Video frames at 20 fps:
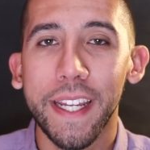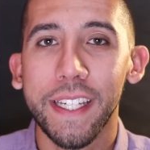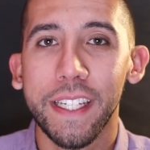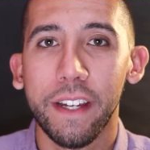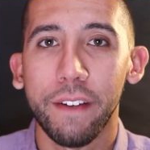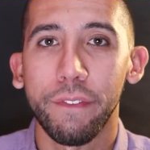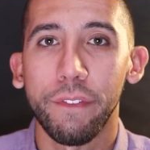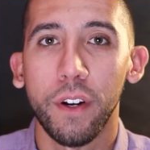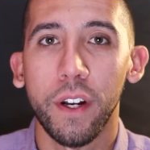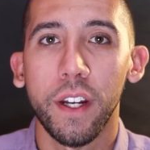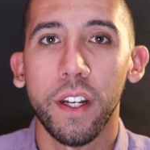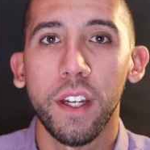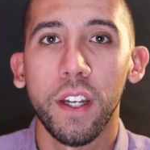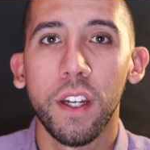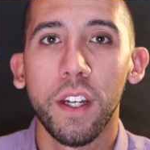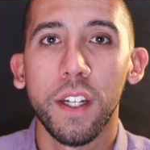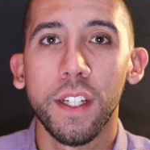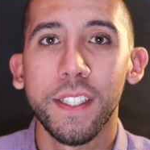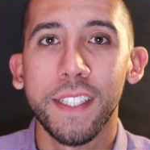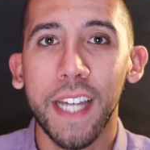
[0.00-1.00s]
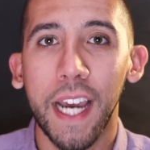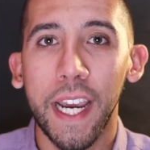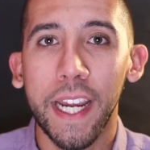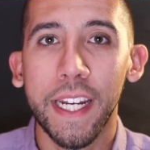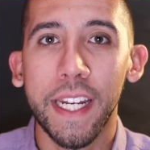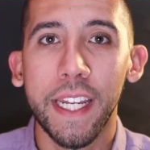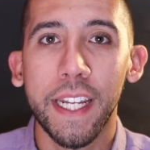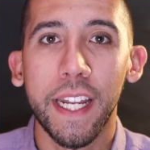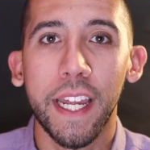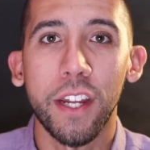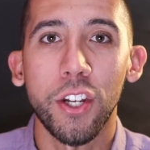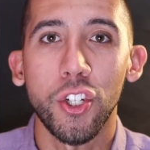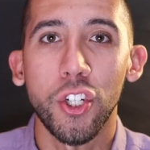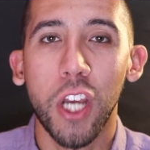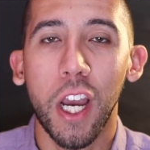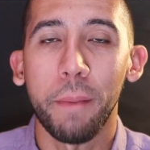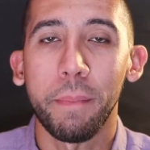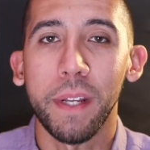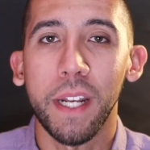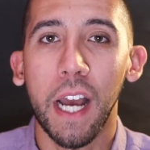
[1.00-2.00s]
different dining and
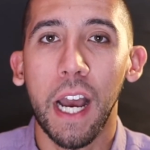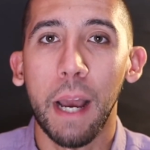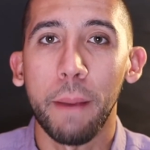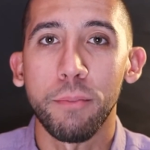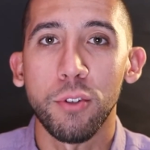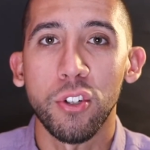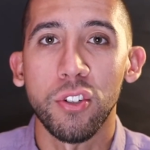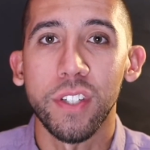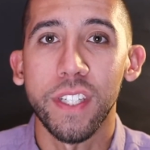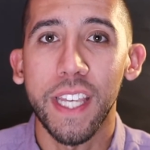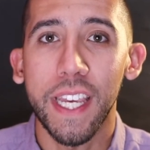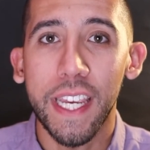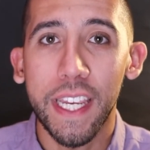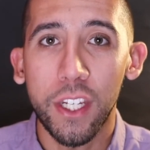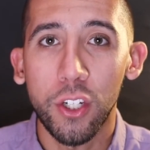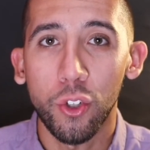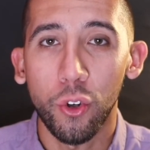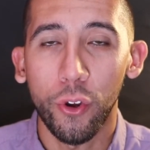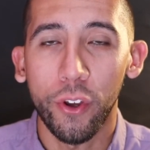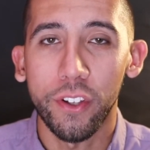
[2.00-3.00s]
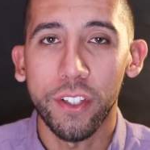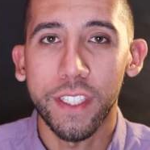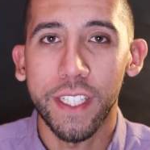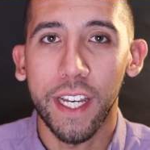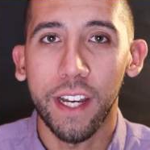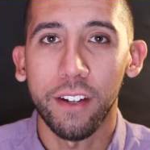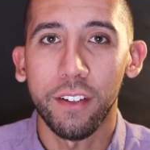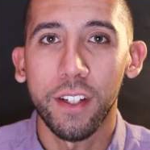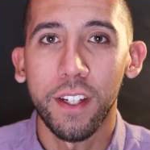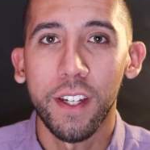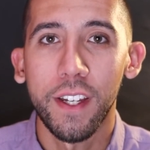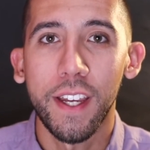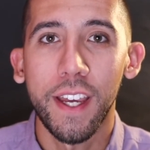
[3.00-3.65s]
shopping options in Doylestown,